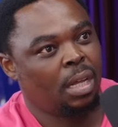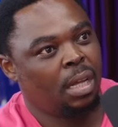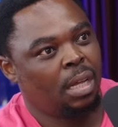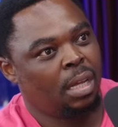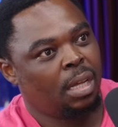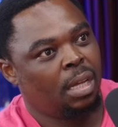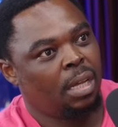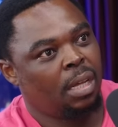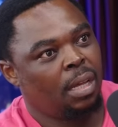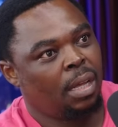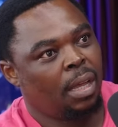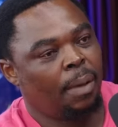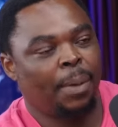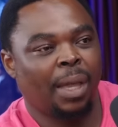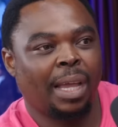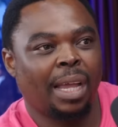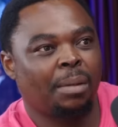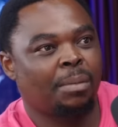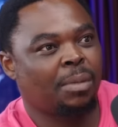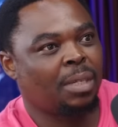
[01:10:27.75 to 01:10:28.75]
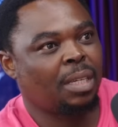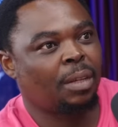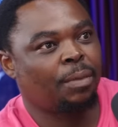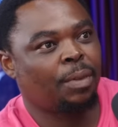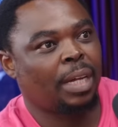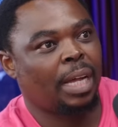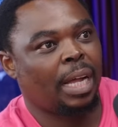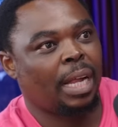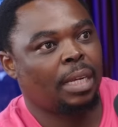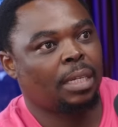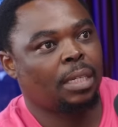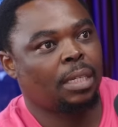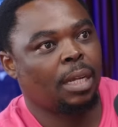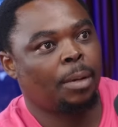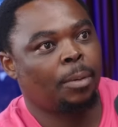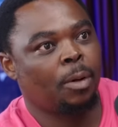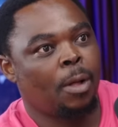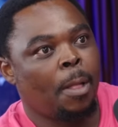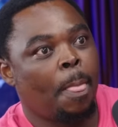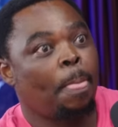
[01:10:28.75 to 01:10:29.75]
It becomes difficult,
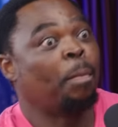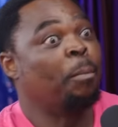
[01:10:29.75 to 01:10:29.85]
yabo.